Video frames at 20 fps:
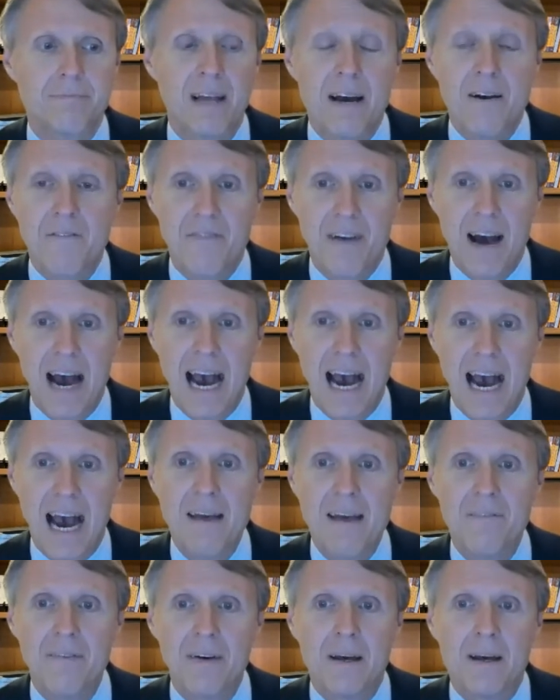
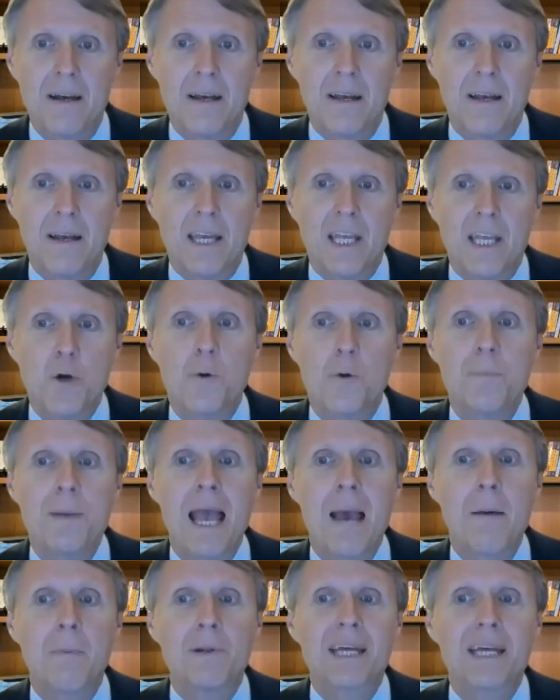Five, you would
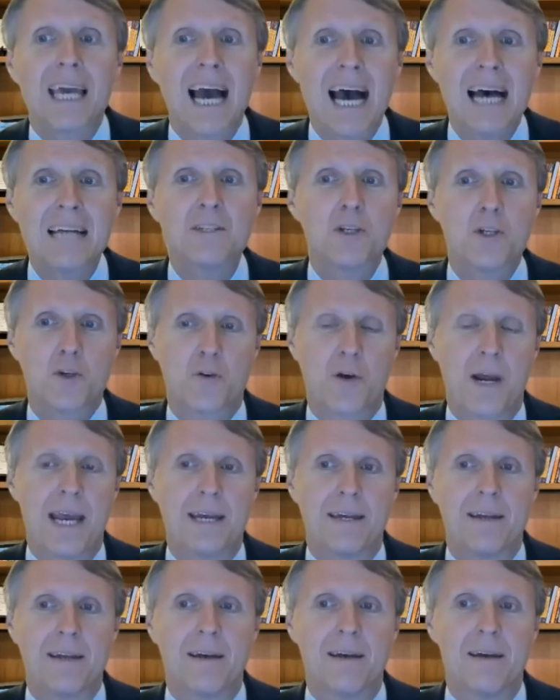be able to
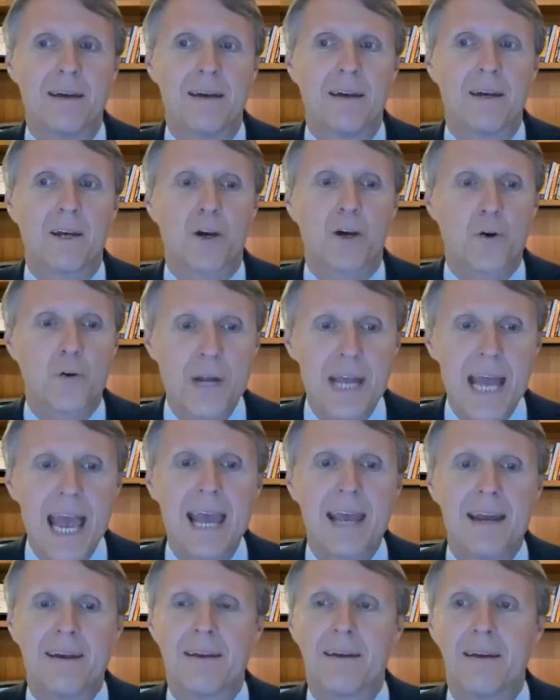concentrate,
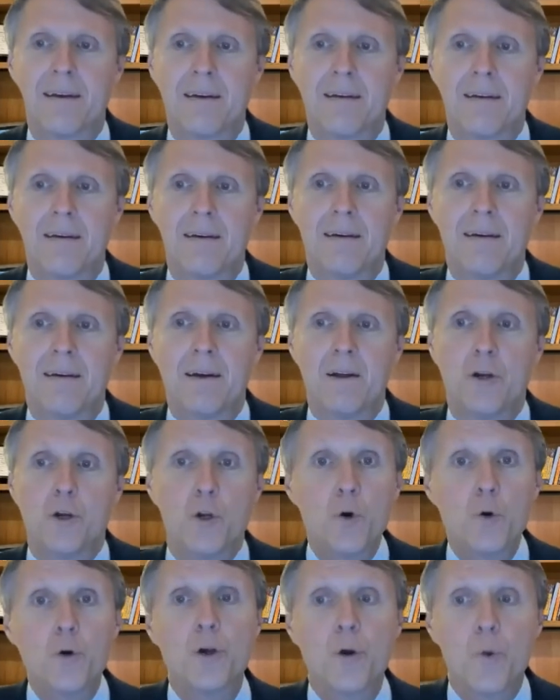create,
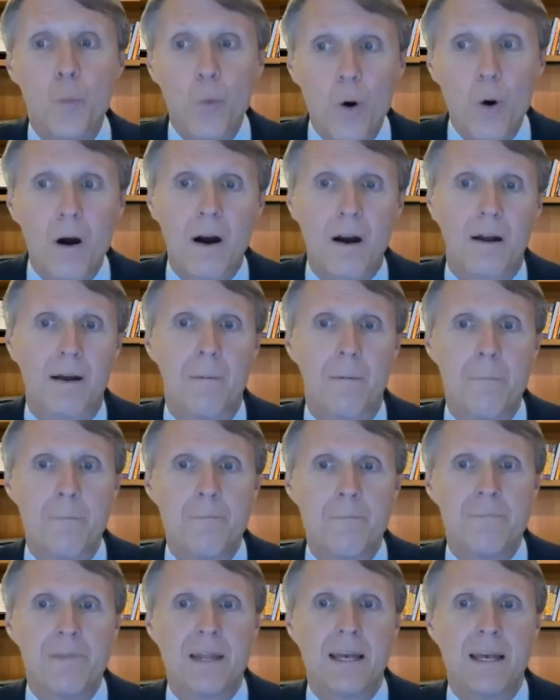do your work,
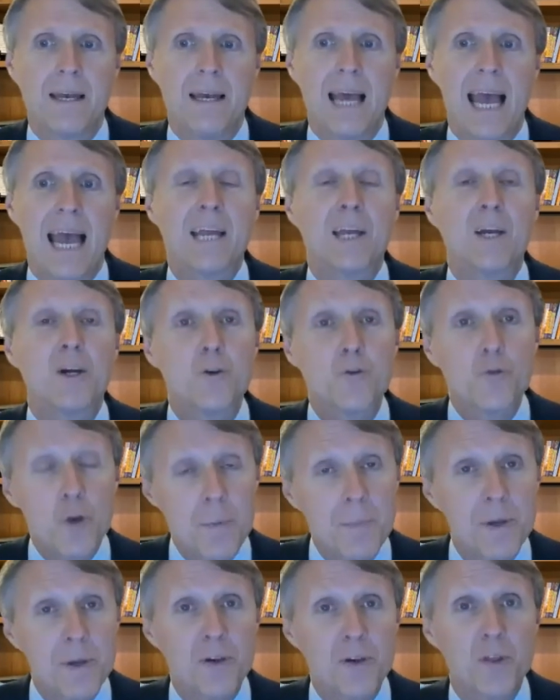and
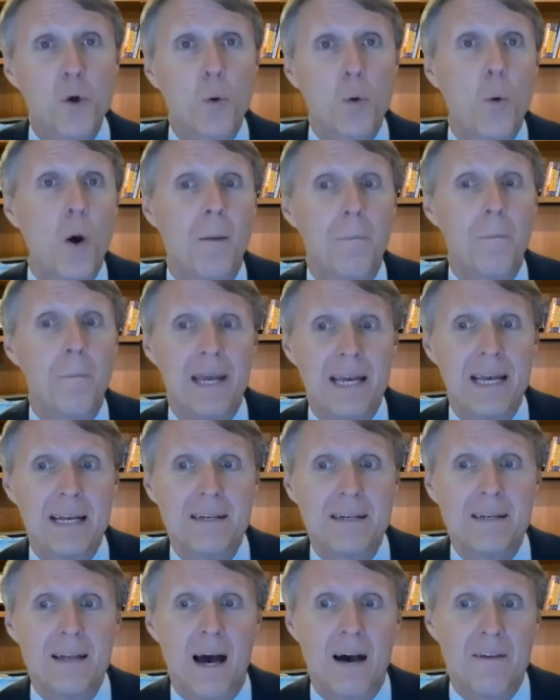contribute to the well
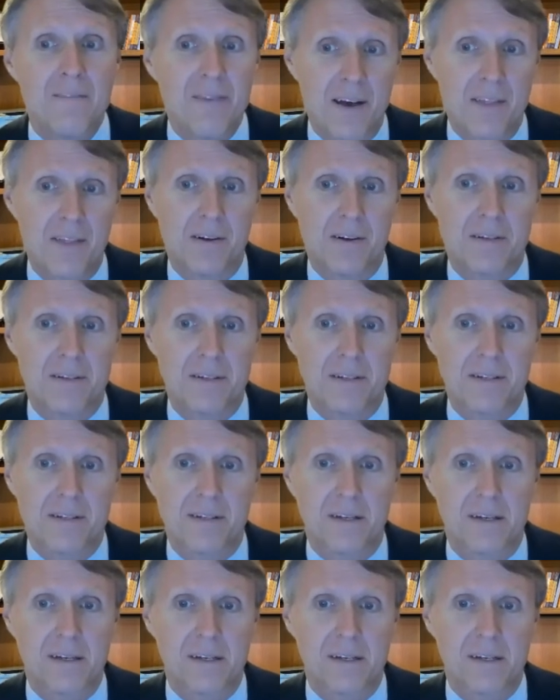being of others.